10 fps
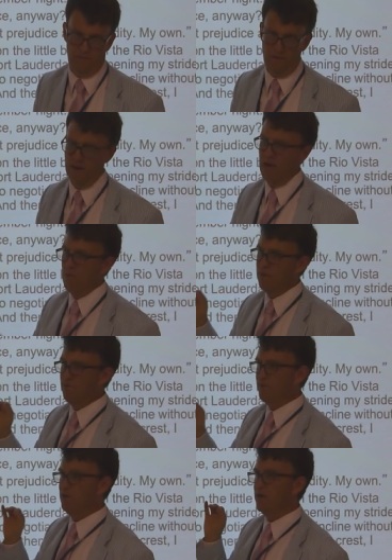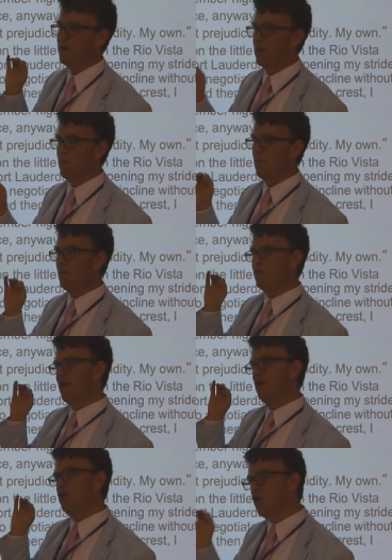right? But if you can come up with
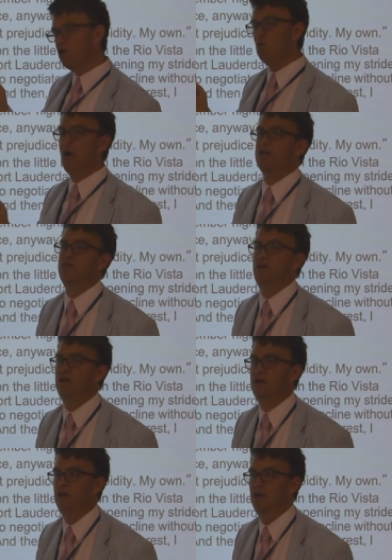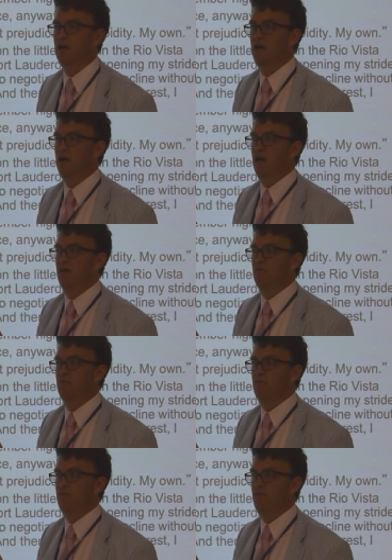a good question
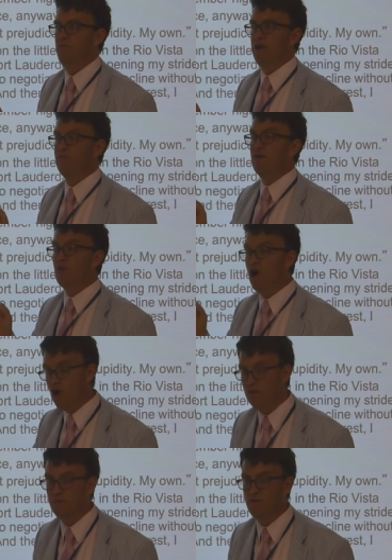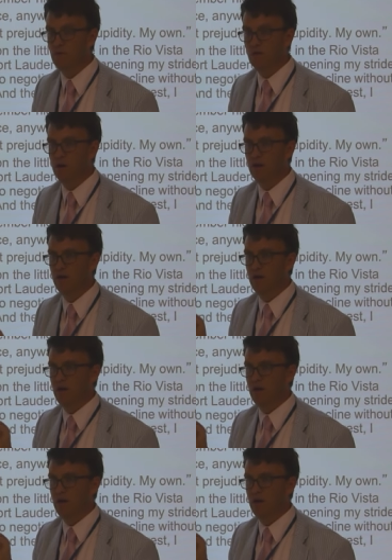that I've never heard before,